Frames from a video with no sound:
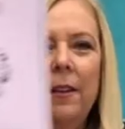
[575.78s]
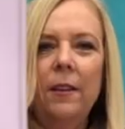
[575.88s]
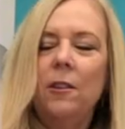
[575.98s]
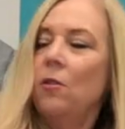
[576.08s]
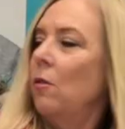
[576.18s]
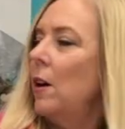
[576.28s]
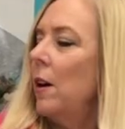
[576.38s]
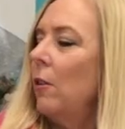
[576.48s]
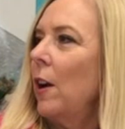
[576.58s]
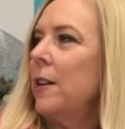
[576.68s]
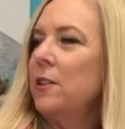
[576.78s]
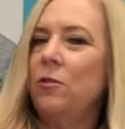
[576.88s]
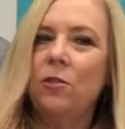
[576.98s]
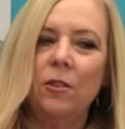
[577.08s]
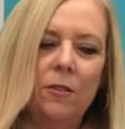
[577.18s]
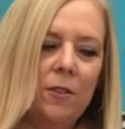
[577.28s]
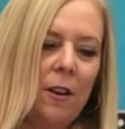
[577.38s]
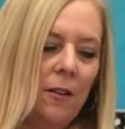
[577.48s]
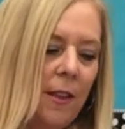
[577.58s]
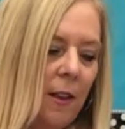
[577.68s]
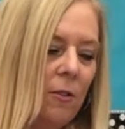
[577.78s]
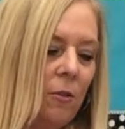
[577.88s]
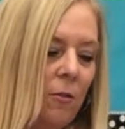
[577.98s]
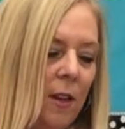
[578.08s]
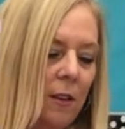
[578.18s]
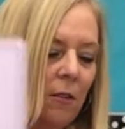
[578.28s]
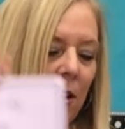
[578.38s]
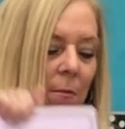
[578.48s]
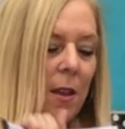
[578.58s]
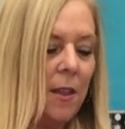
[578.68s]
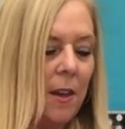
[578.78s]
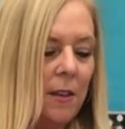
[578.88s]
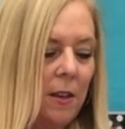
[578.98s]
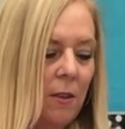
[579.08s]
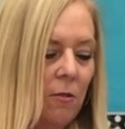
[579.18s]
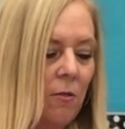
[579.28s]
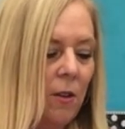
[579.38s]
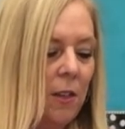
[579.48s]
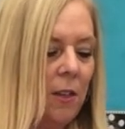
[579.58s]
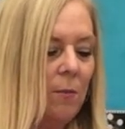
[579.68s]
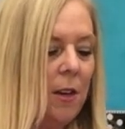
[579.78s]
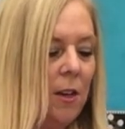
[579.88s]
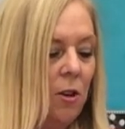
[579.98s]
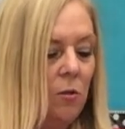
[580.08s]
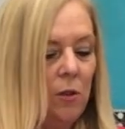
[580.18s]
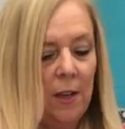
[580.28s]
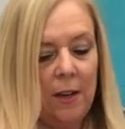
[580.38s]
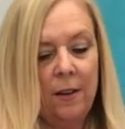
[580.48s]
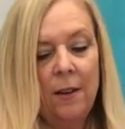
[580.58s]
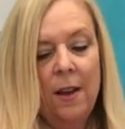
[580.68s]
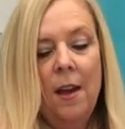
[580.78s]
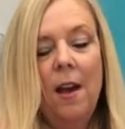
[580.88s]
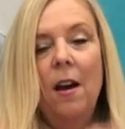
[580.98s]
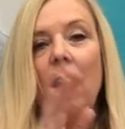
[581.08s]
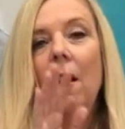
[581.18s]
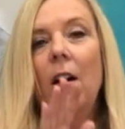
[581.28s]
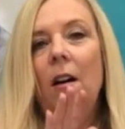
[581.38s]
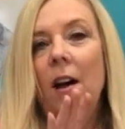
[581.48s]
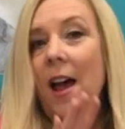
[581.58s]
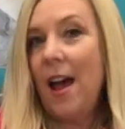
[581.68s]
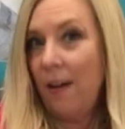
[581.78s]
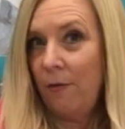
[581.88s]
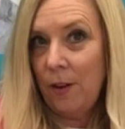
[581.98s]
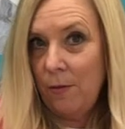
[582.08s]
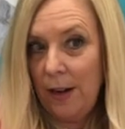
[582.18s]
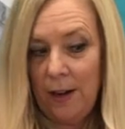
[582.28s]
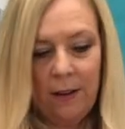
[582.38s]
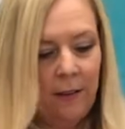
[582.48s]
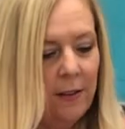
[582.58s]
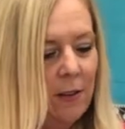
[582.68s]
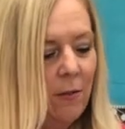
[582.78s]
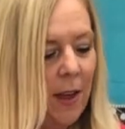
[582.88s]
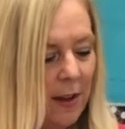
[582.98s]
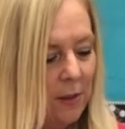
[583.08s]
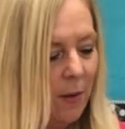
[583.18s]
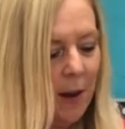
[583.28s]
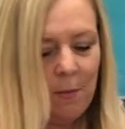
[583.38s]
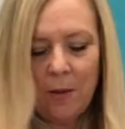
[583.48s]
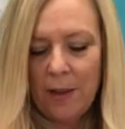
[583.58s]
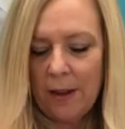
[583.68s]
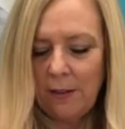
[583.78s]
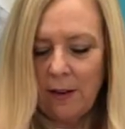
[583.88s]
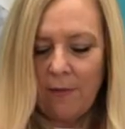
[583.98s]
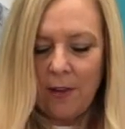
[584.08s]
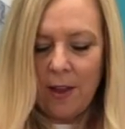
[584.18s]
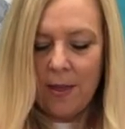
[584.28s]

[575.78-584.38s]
your gratitude journals are in there. So these are going to be things that you're going to be using every week. So that's why I put that stuff in